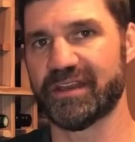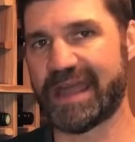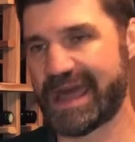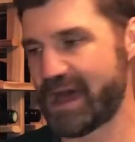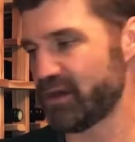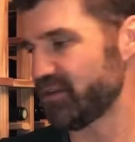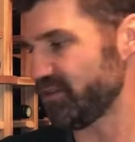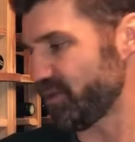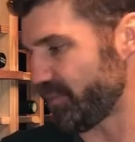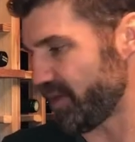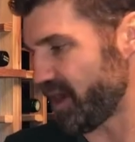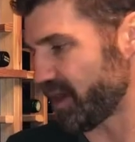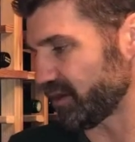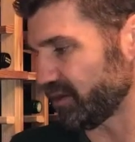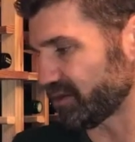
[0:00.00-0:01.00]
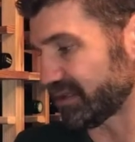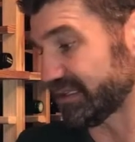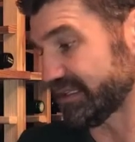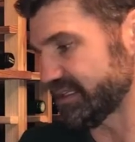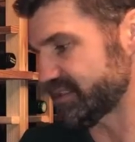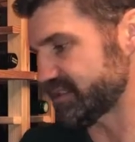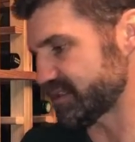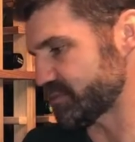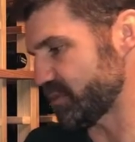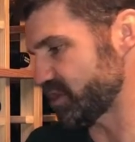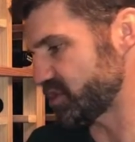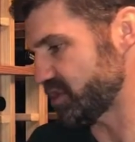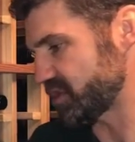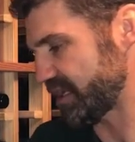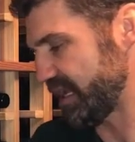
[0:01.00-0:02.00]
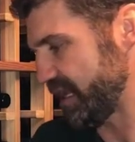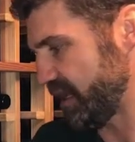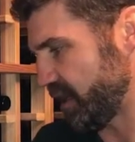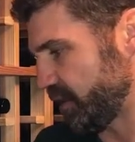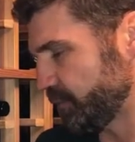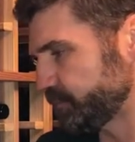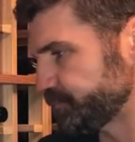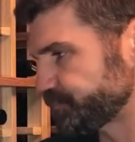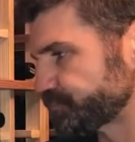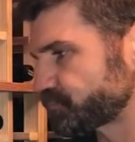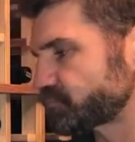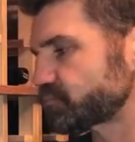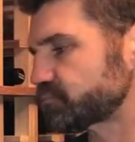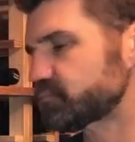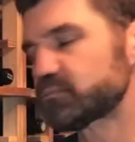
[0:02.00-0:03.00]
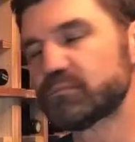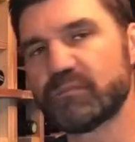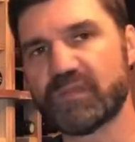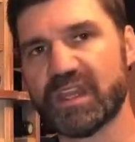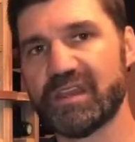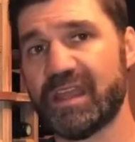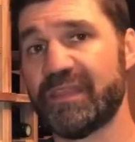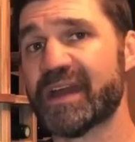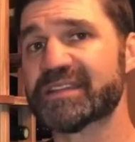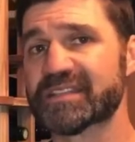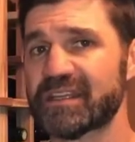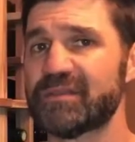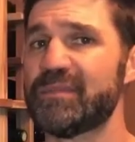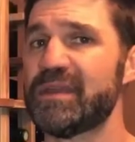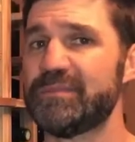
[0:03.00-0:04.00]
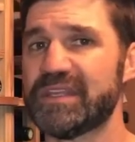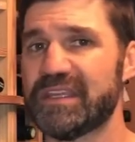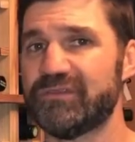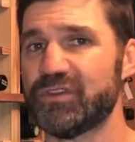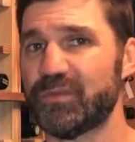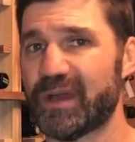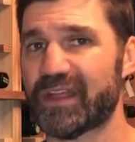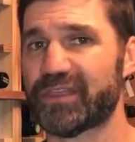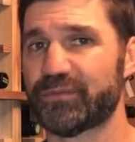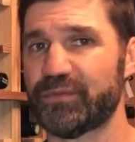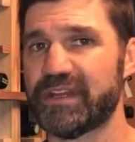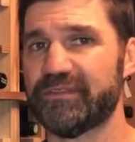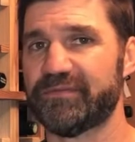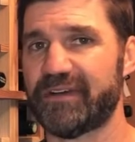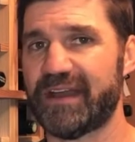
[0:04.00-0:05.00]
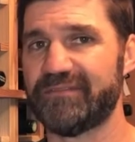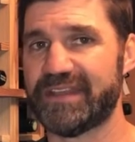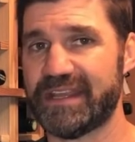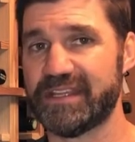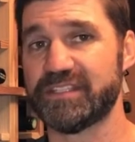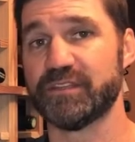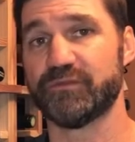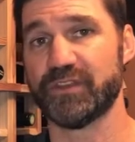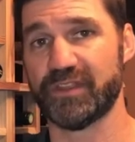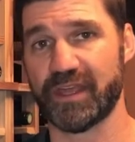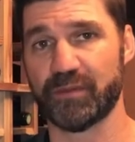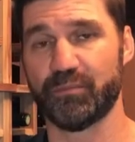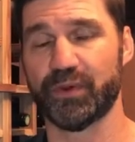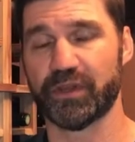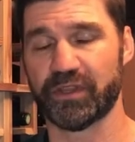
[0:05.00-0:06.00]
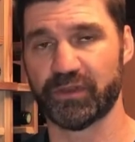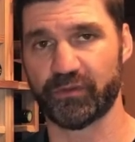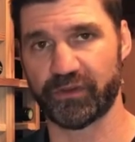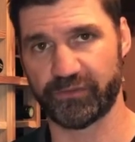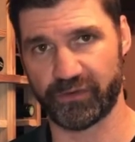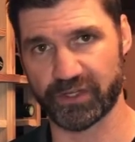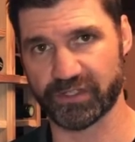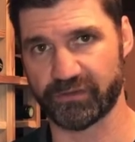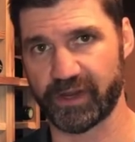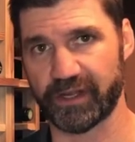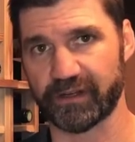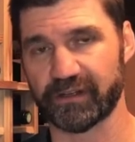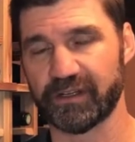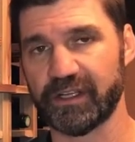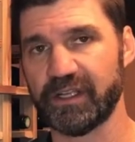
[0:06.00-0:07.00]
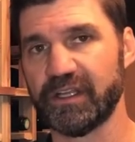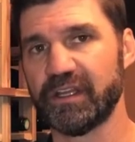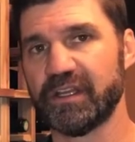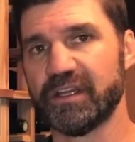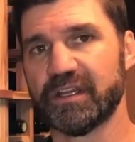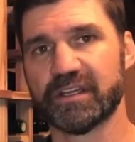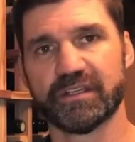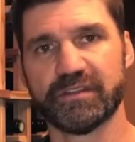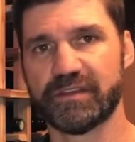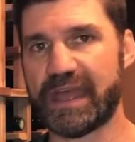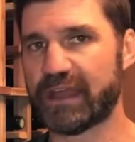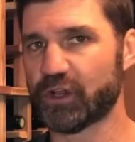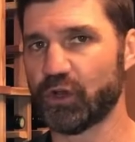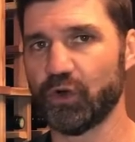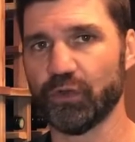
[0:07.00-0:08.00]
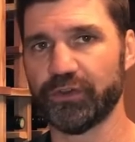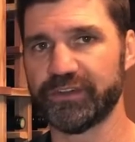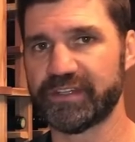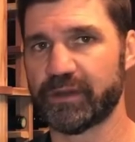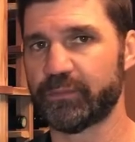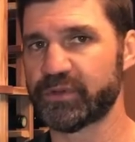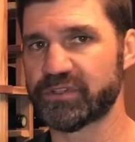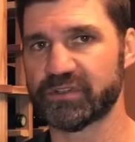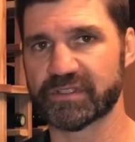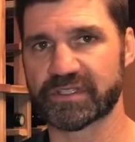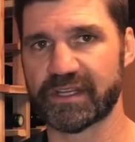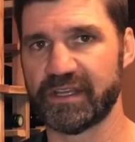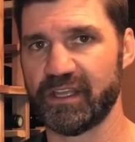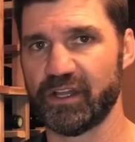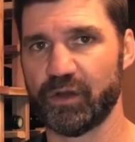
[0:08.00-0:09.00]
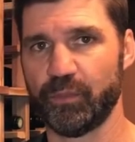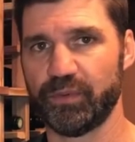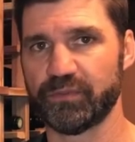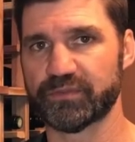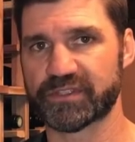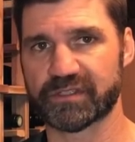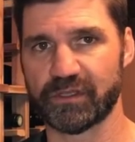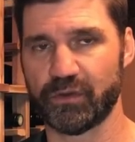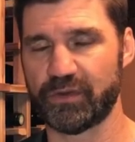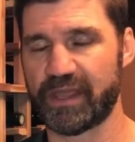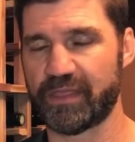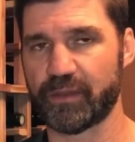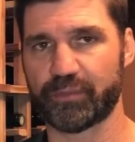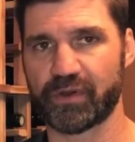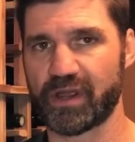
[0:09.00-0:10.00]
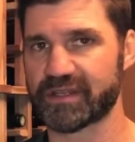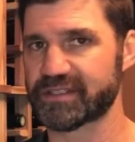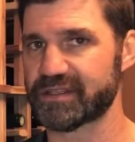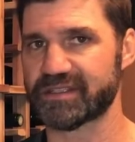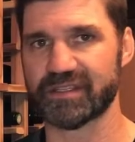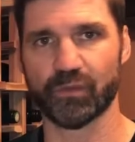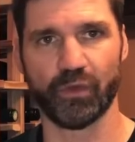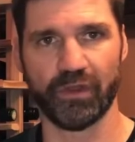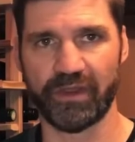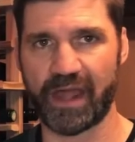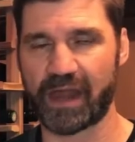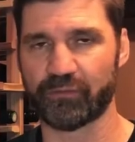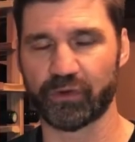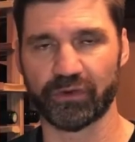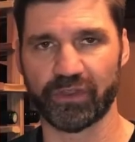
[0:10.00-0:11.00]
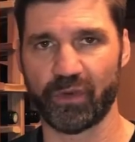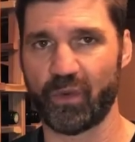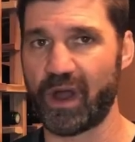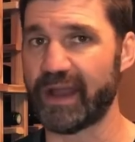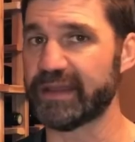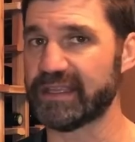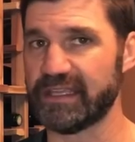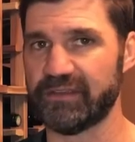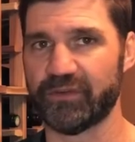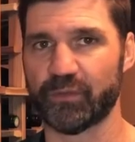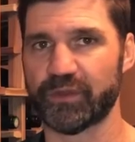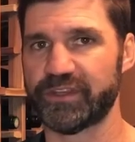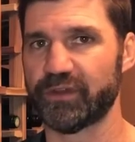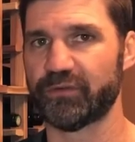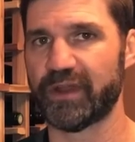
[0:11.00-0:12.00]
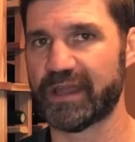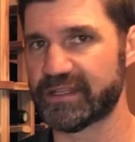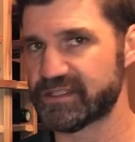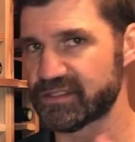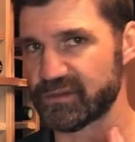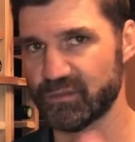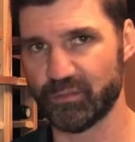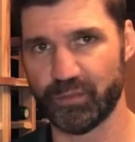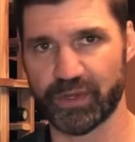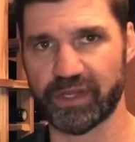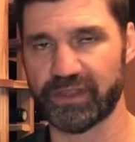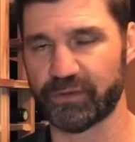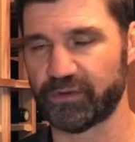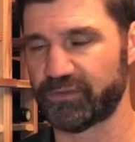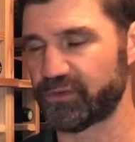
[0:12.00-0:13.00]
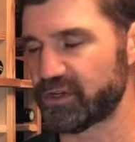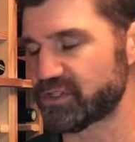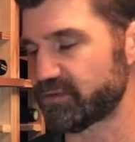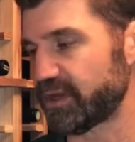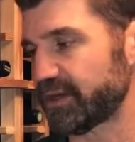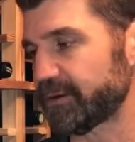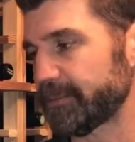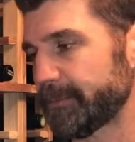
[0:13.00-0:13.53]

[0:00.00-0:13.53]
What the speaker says: out of the bottle, or at least as much as you can. And that's going to maybe give you about 3 to 5 days if you then put it in the refrigerator. That colder temperature is going to help slow down the process. It will not ruin the wine. Even with your reds, put it in the refrigerator.